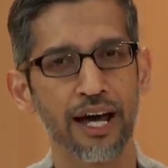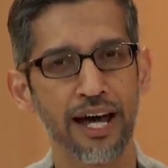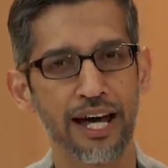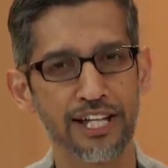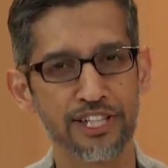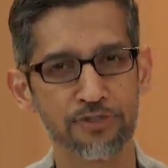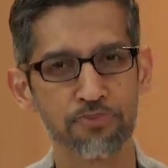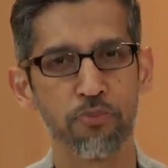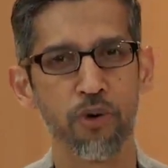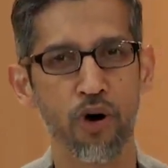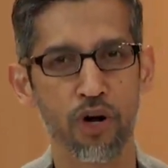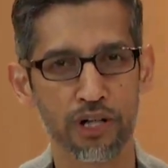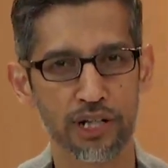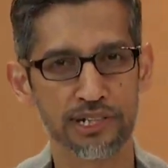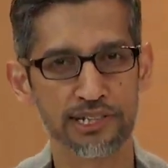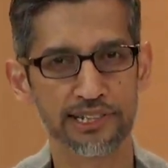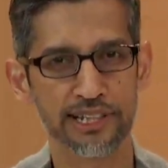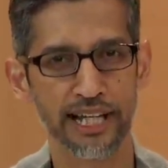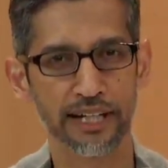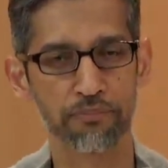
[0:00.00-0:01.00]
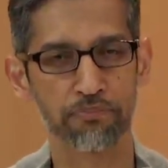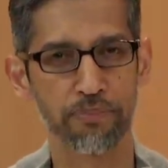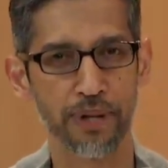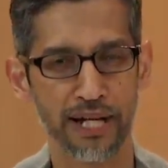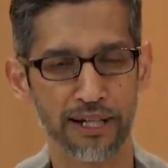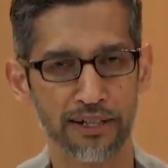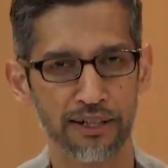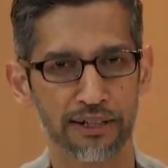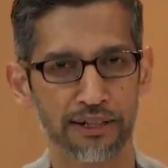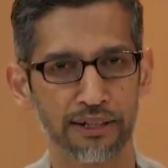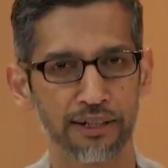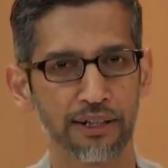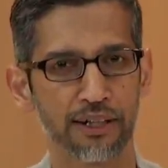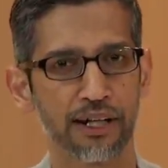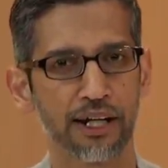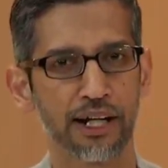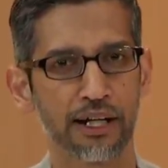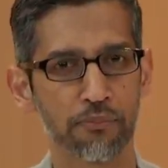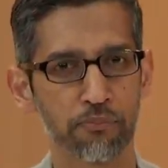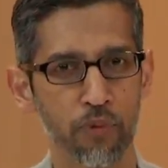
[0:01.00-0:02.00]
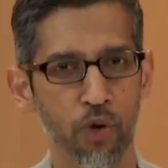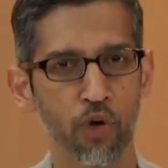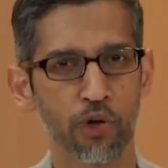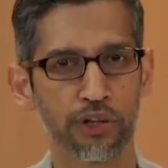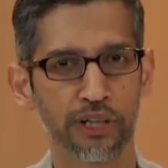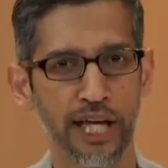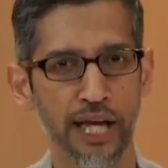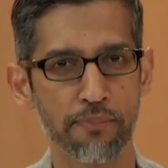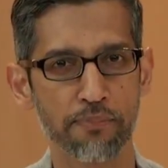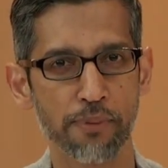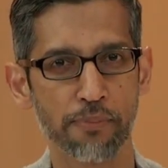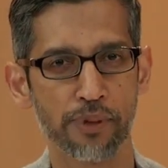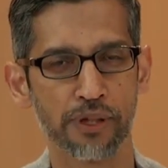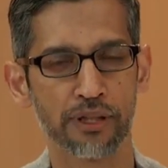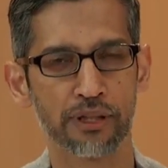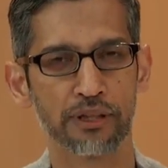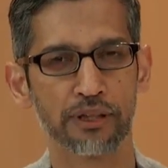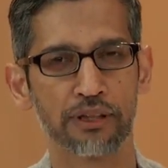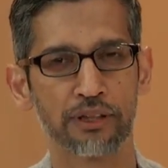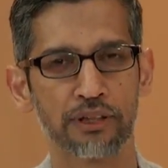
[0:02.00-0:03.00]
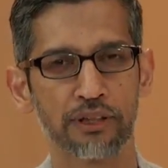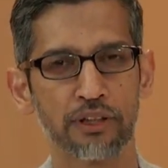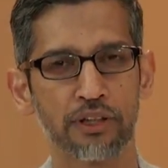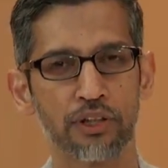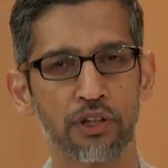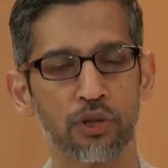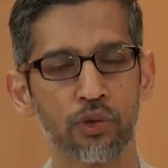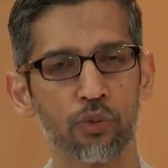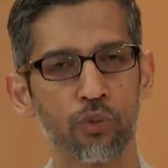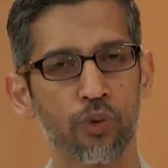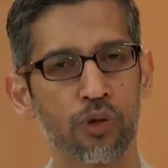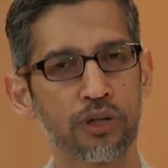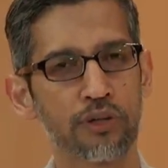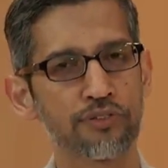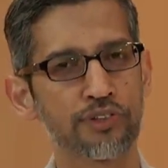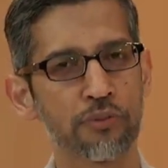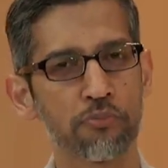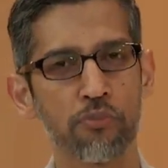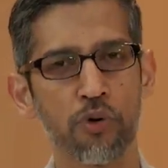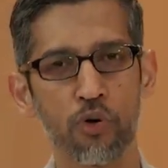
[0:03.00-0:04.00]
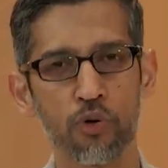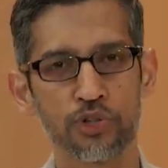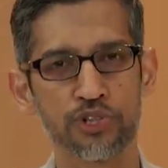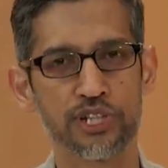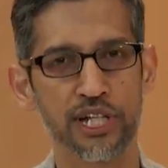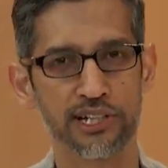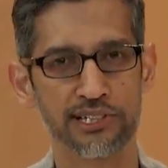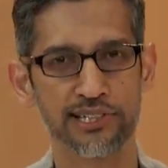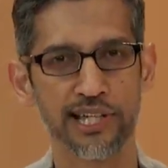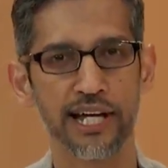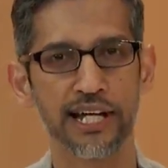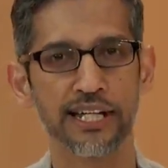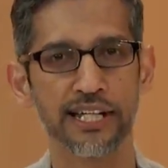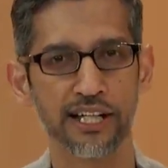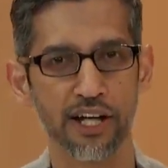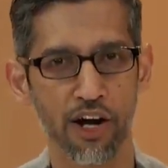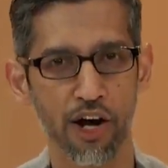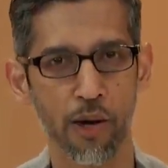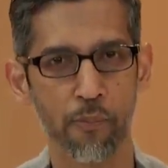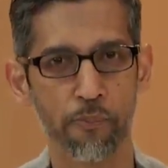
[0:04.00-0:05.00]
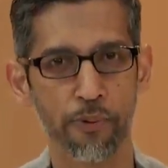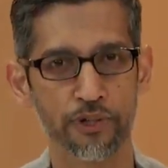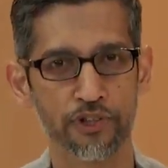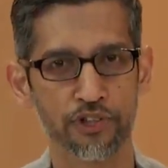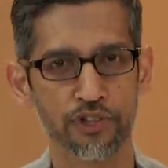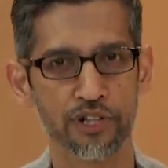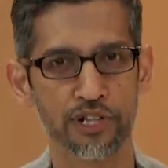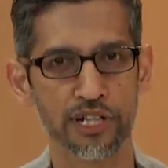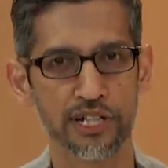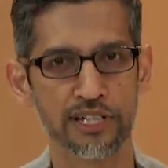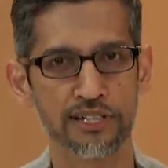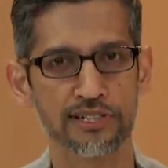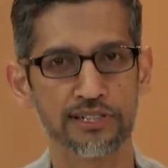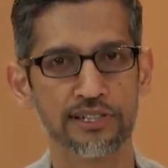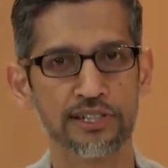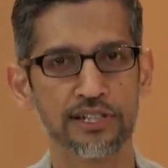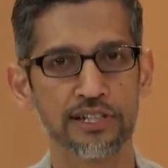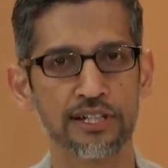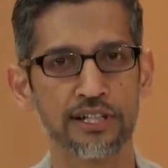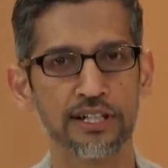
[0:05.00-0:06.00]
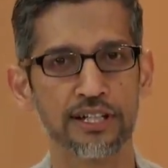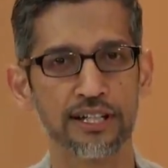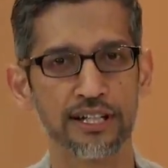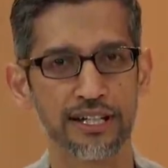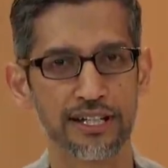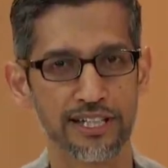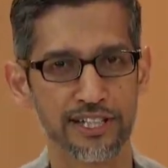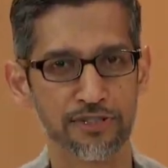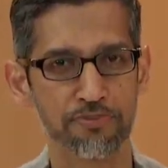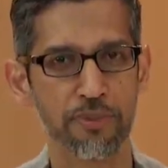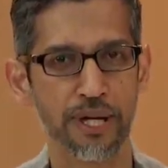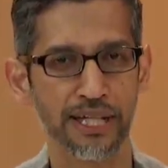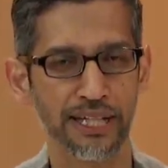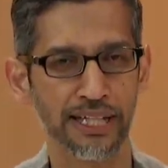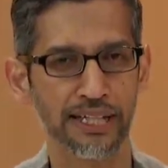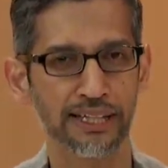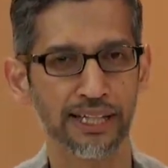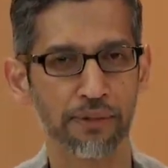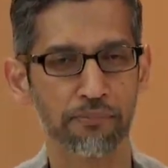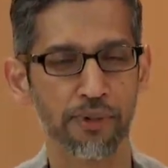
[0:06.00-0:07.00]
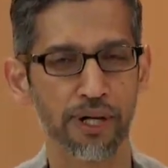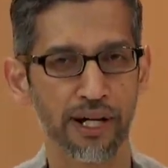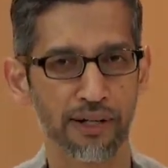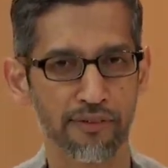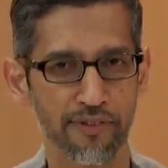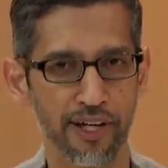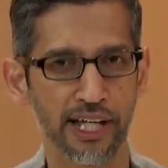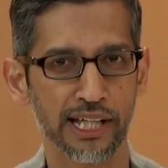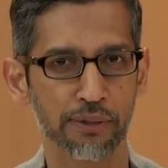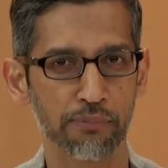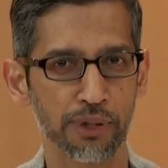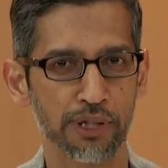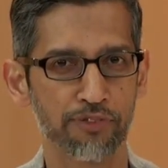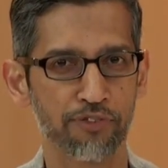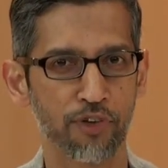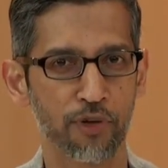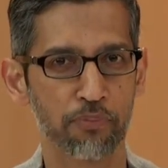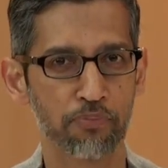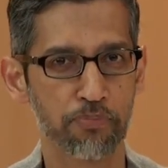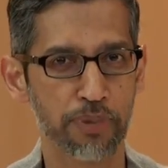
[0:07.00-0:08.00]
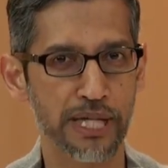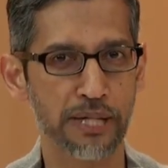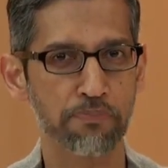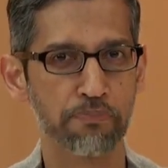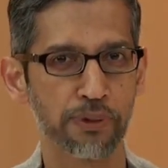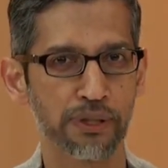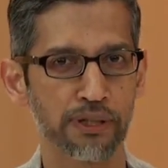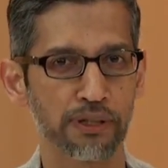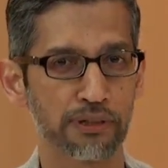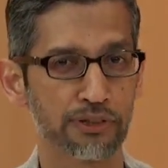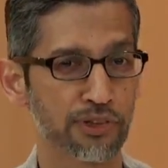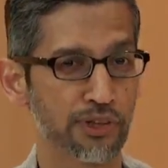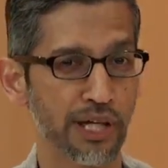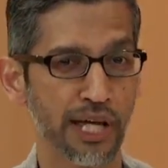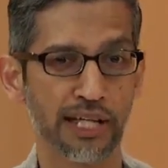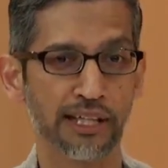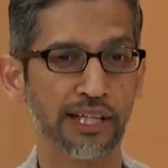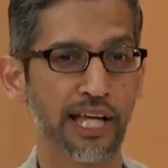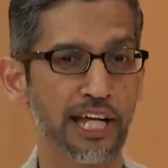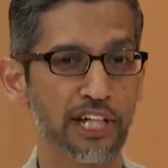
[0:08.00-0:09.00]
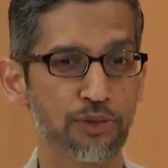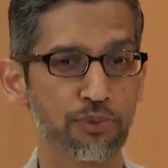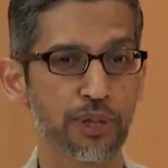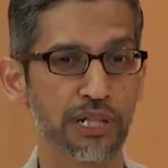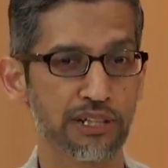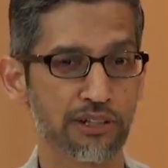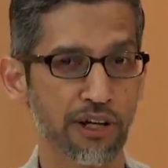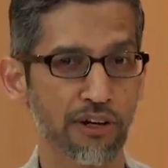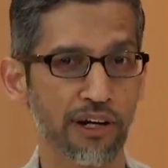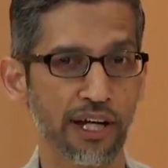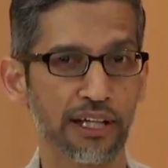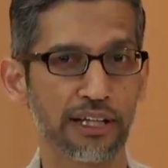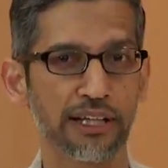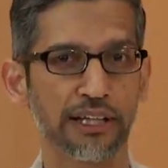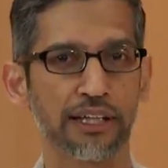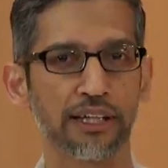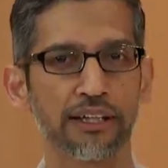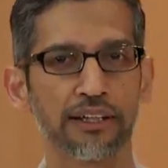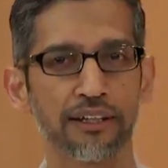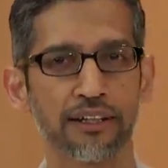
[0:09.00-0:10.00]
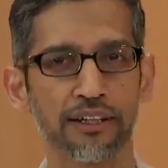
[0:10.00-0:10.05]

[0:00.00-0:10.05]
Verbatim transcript: As models get better and more capable, one of the most exciting opportunities is making them available for people to engage with directly.